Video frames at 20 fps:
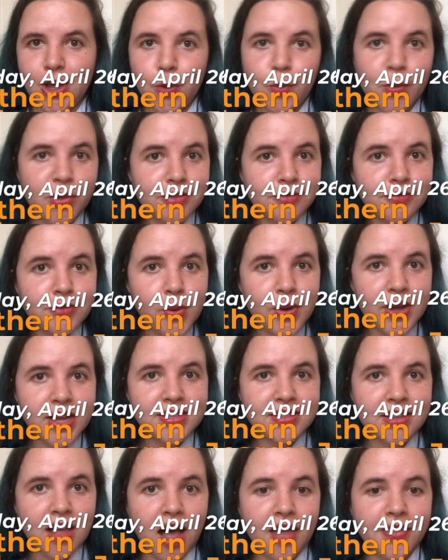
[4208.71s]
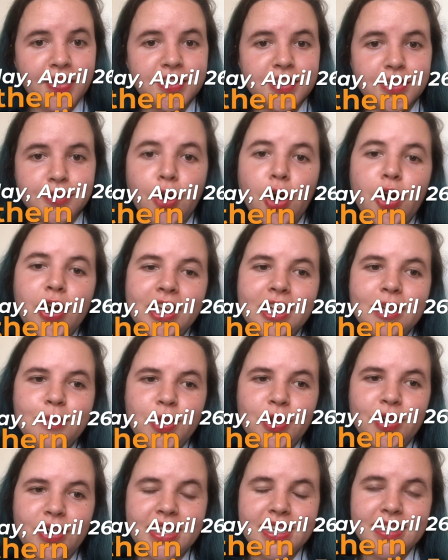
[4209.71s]
with a focus on the Sephardic
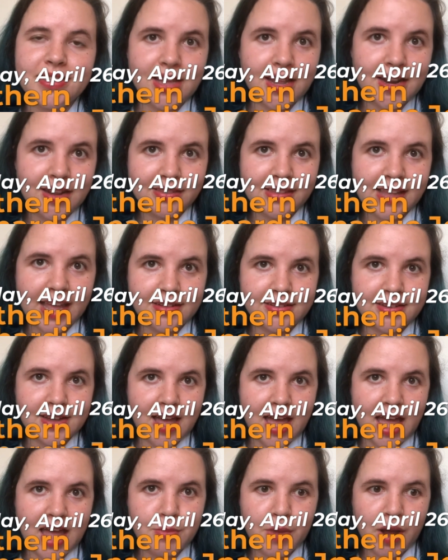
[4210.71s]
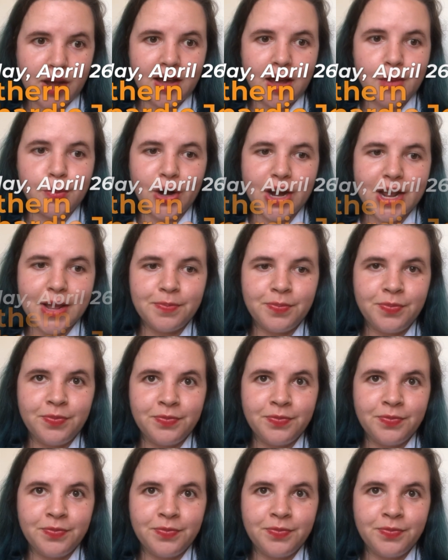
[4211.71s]
communities in Atlanta and Montgomery.